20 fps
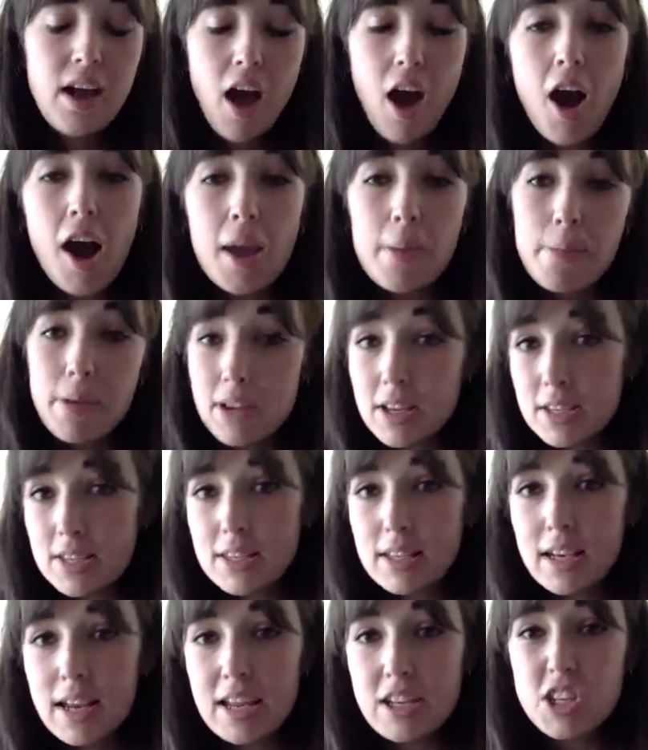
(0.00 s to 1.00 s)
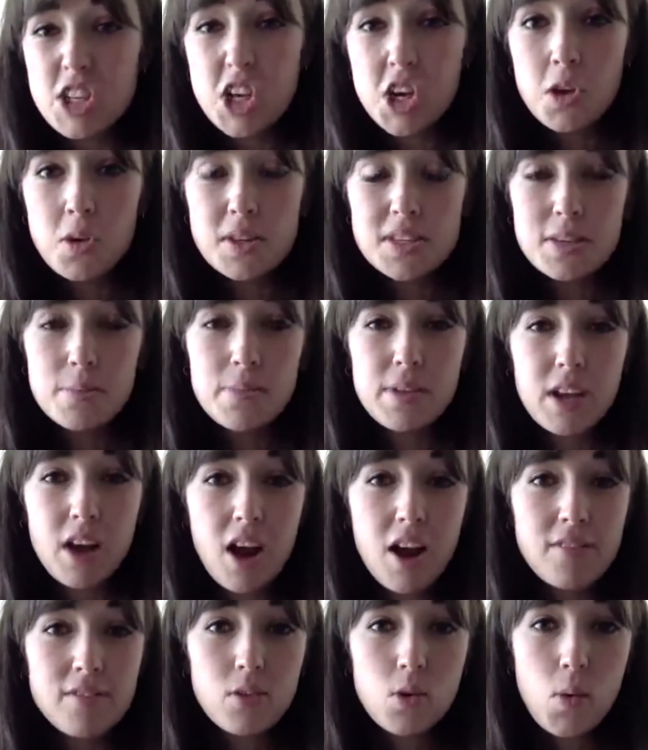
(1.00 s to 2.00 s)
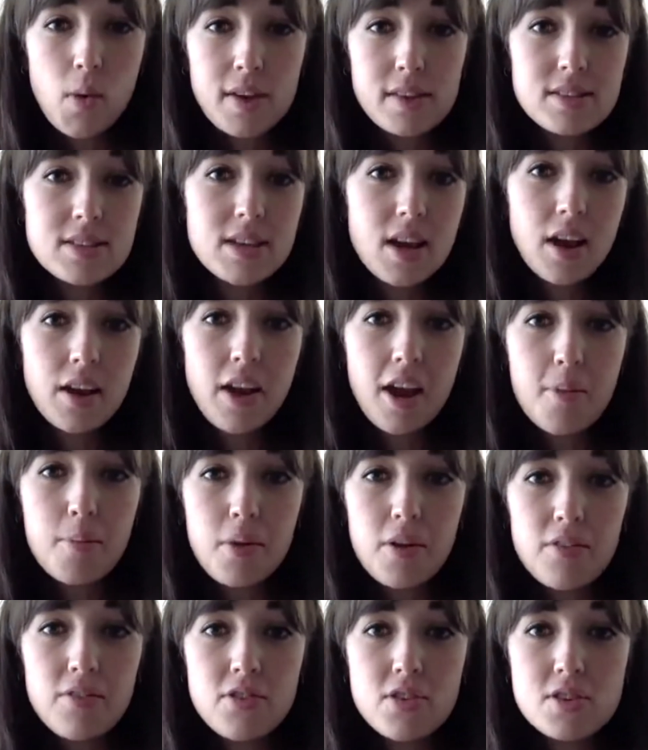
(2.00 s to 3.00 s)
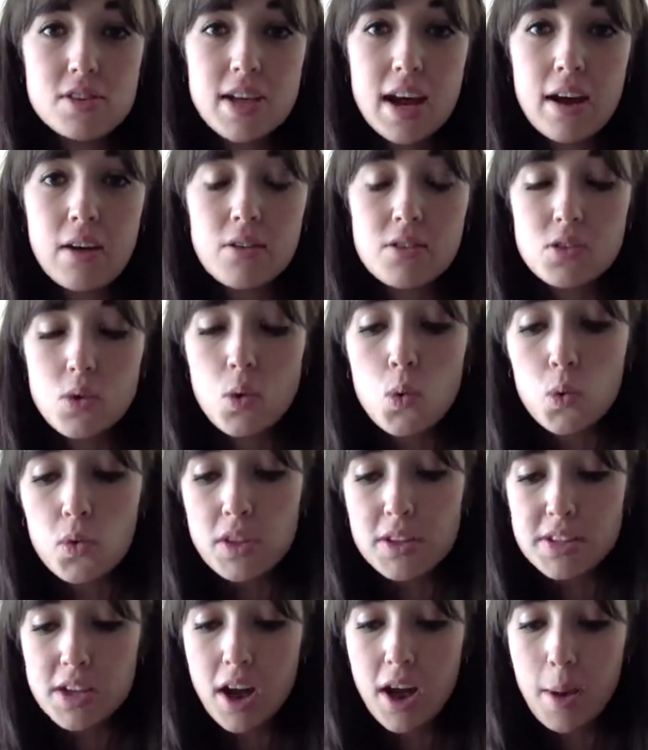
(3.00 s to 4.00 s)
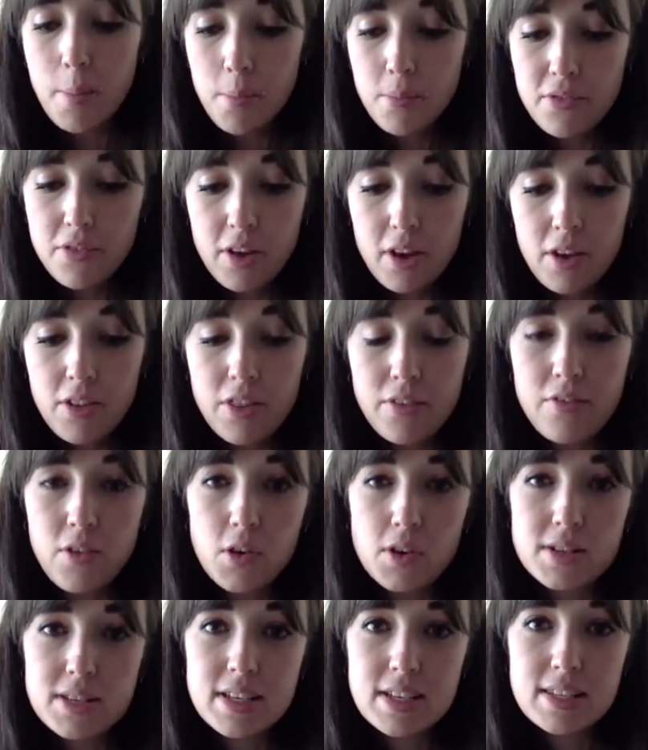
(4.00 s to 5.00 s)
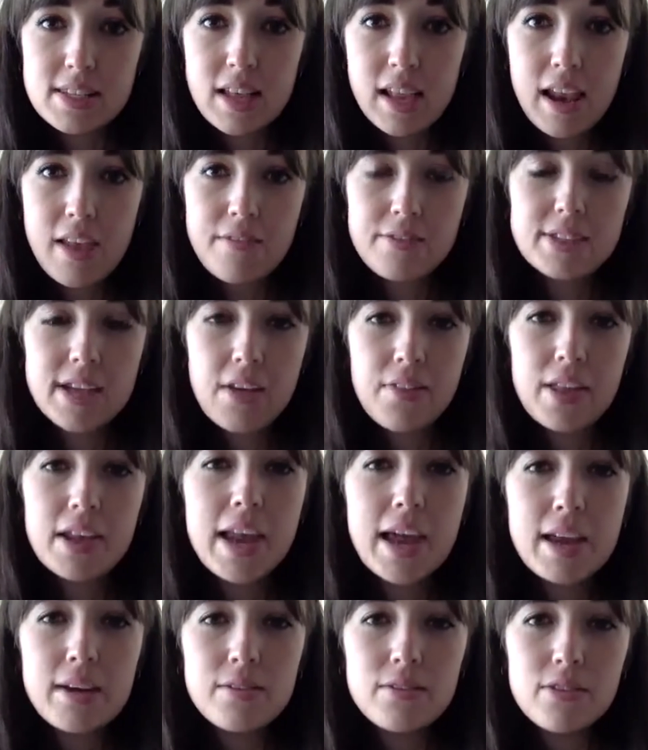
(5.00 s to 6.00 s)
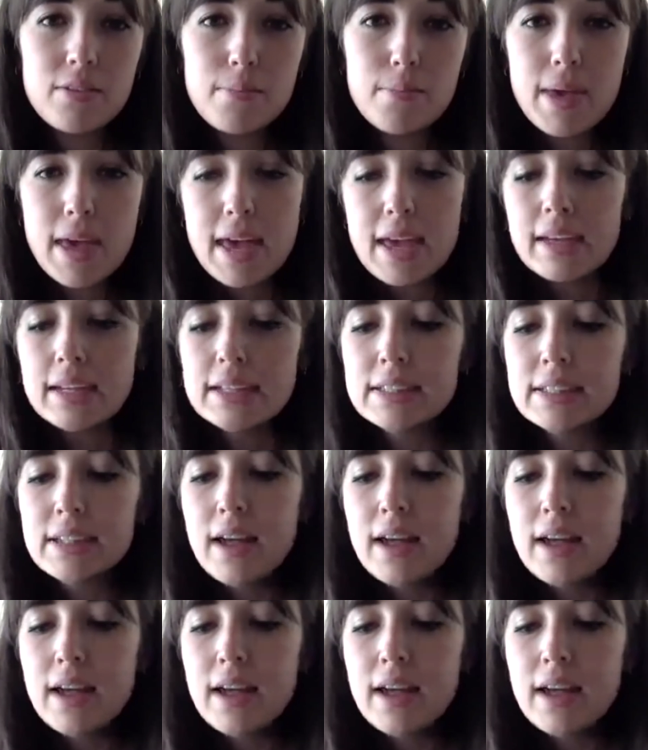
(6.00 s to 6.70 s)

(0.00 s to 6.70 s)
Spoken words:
I personally do. It's something I've always done. I put food out all the time for the foxes that live down the lane from me.